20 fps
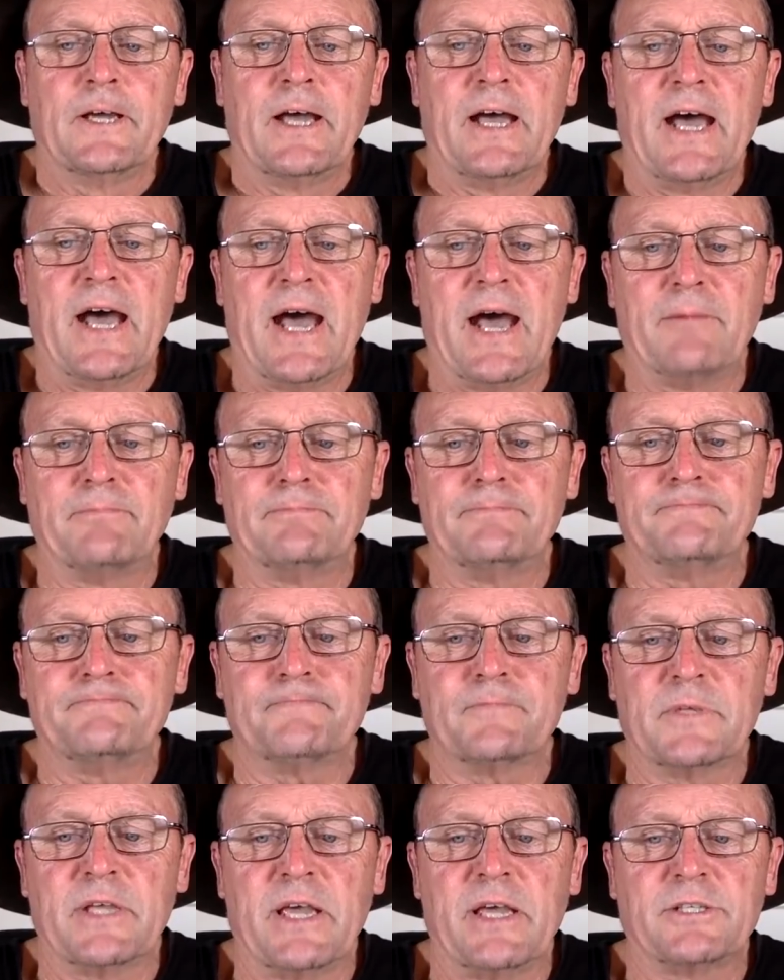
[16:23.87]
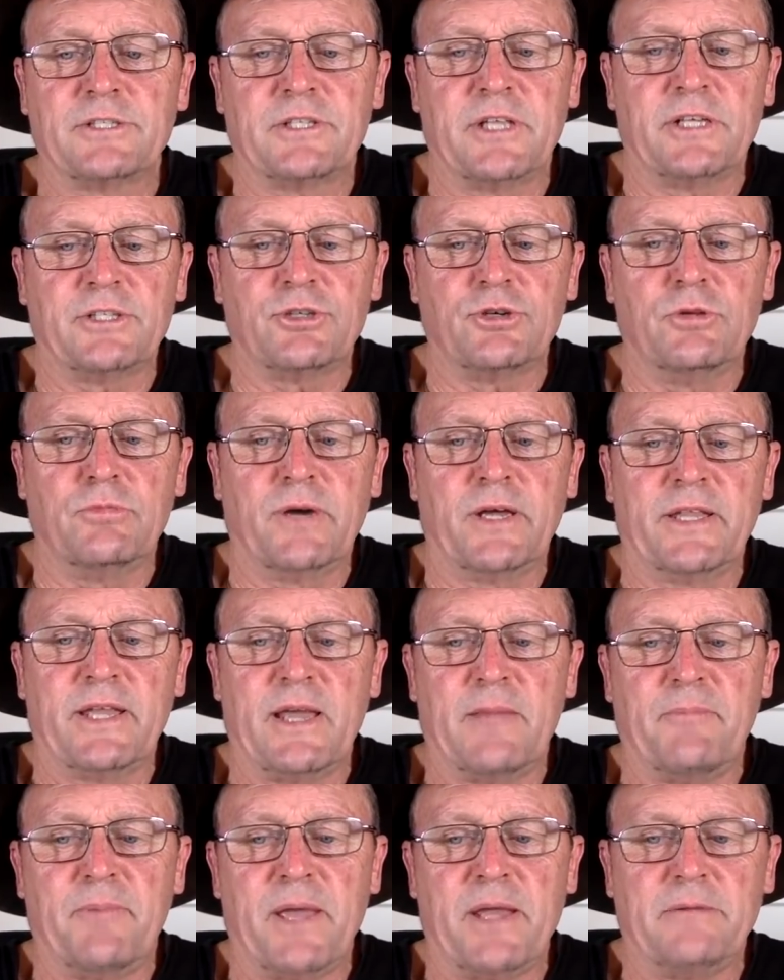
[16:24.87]
Um, yeah, so that's a good one
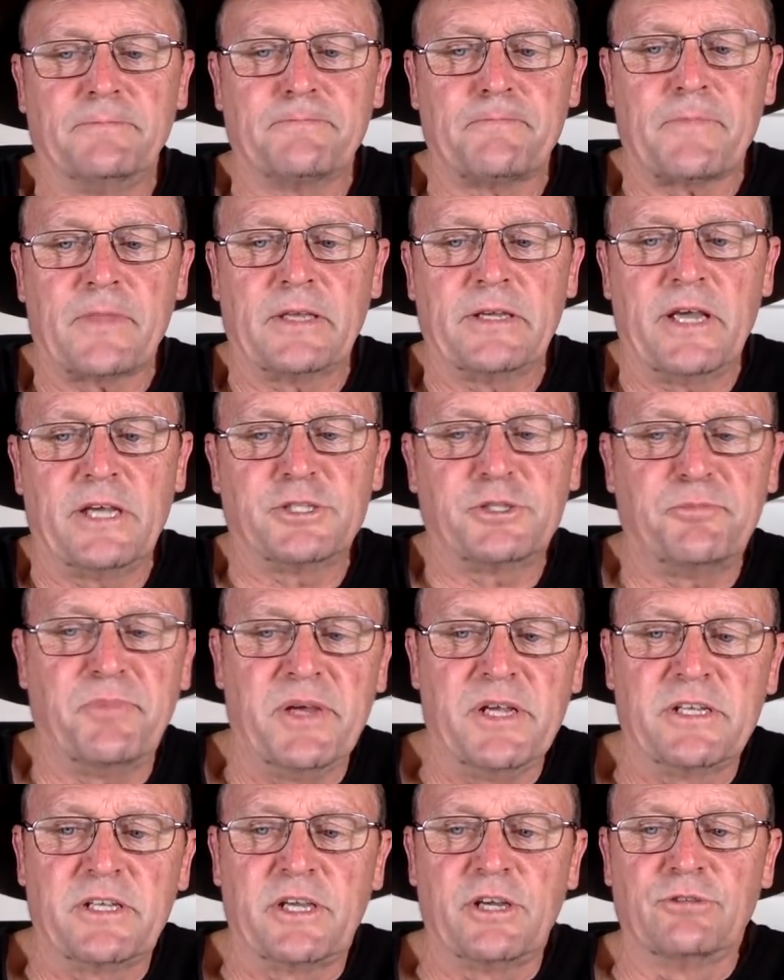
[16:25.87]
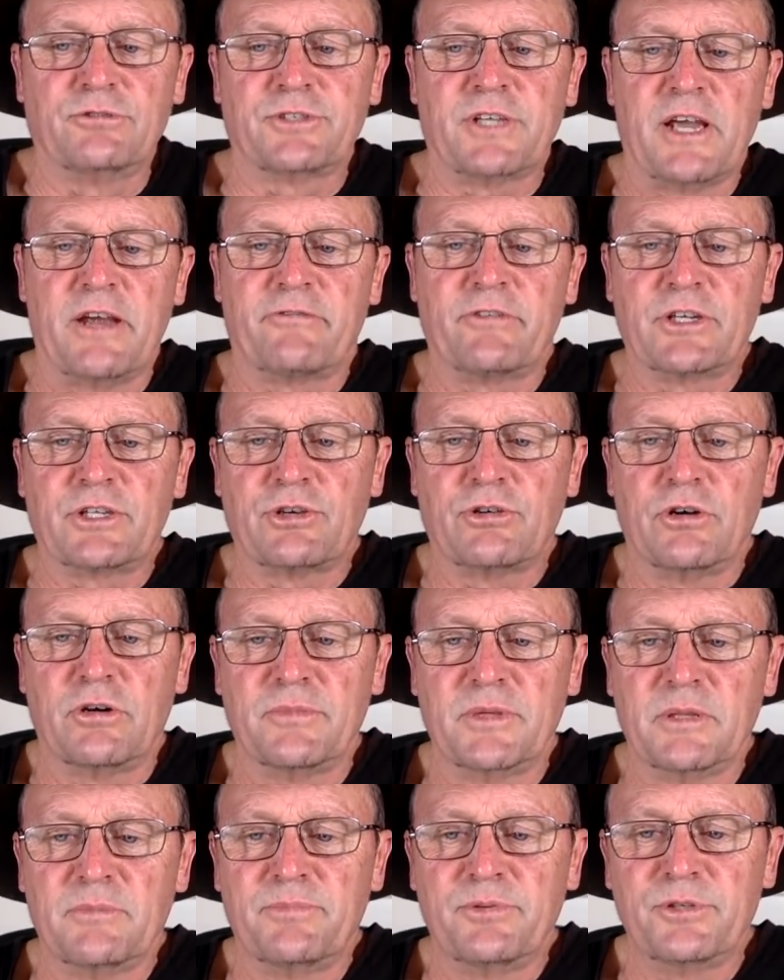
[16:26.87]
there, Ben. Yeah, speed kills every
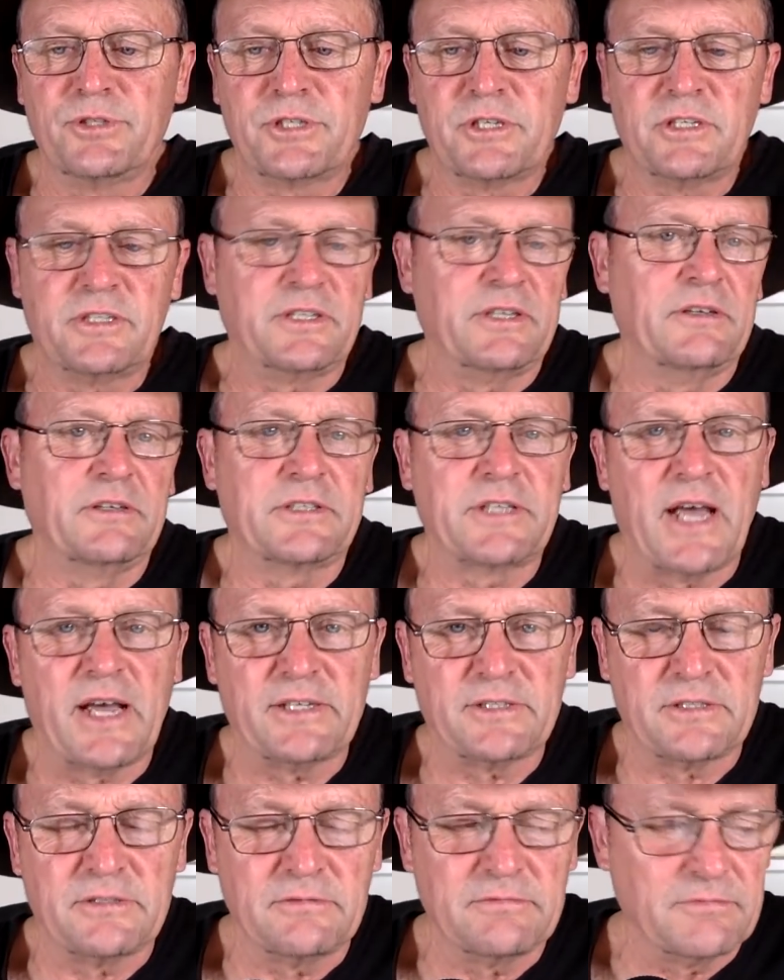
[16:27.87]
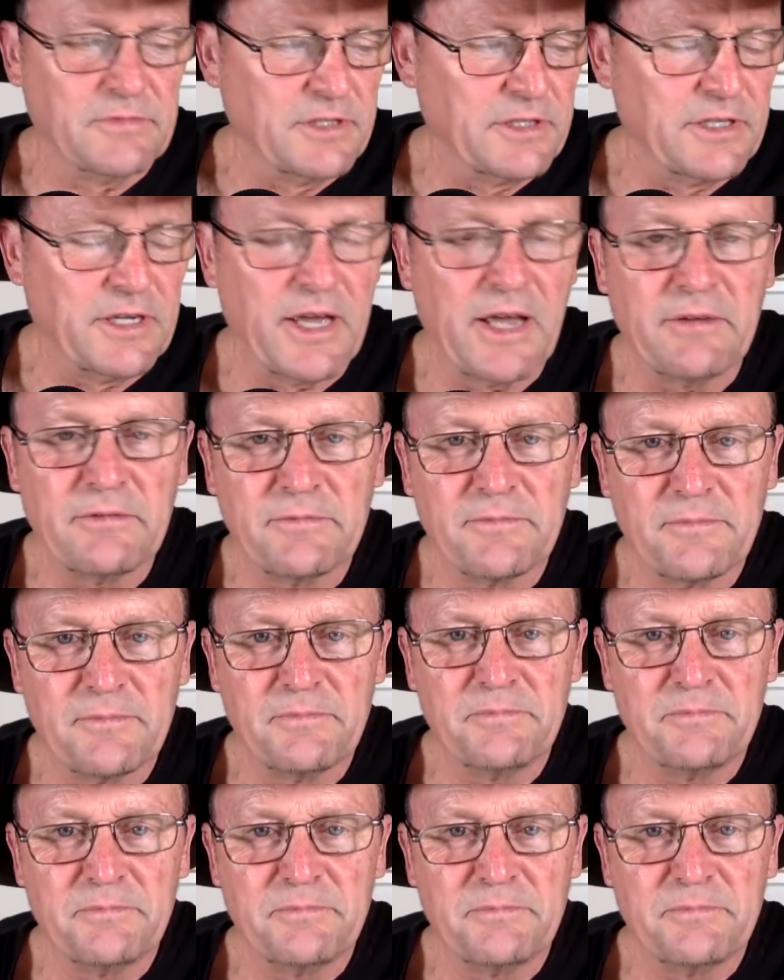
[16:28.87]
time in the bush. It, it does. You know?